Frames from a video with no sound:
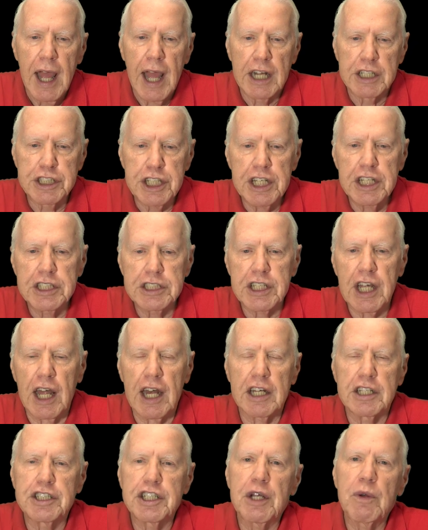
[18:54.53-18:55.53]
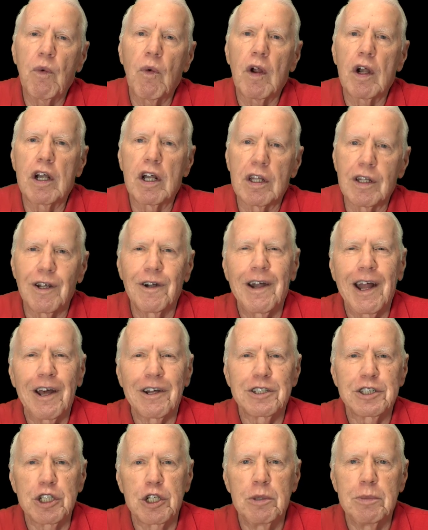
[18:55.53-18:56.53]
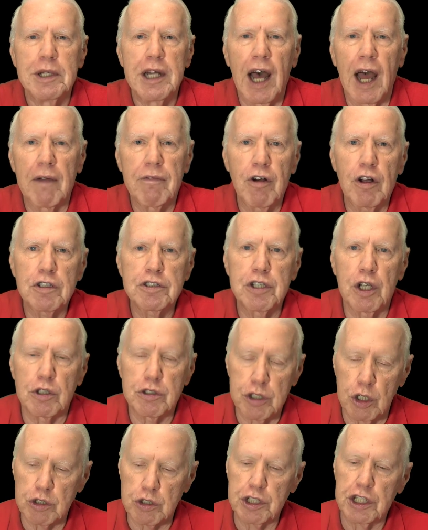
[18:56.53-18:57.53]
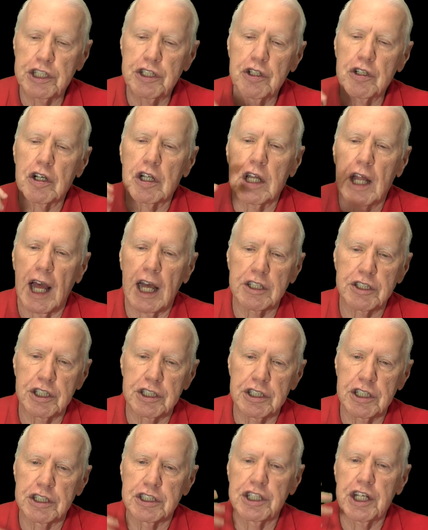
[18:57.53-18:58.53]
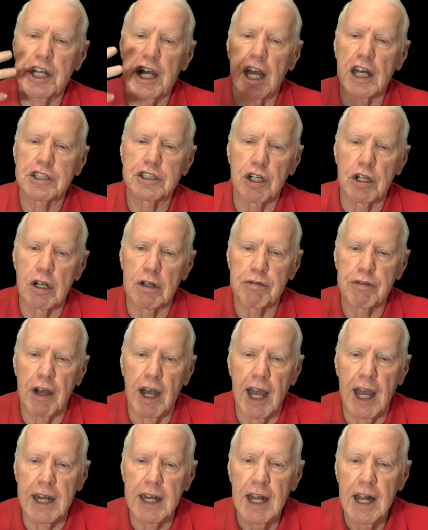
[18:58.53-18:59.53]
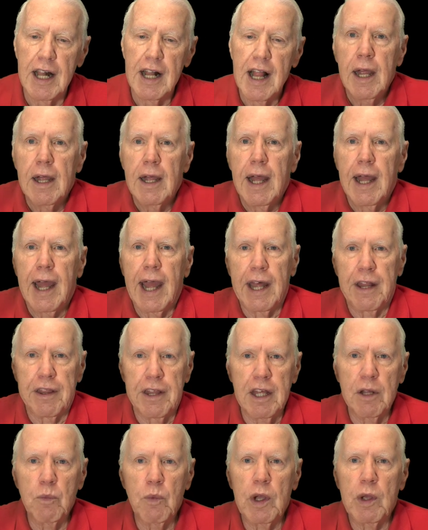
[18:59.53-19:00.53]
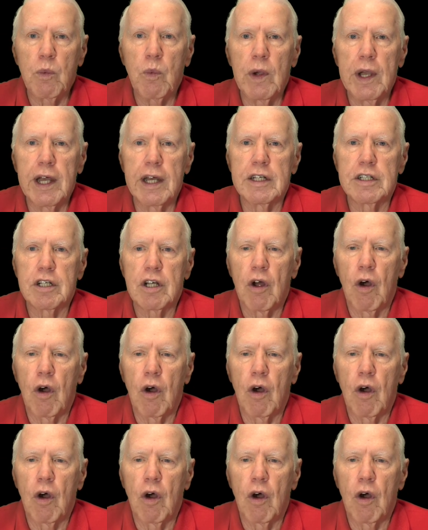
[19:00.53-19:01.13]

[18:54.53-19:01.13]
And she decided she wanted to learn how to scuba dive also. So she took classes and she got certified. And then we went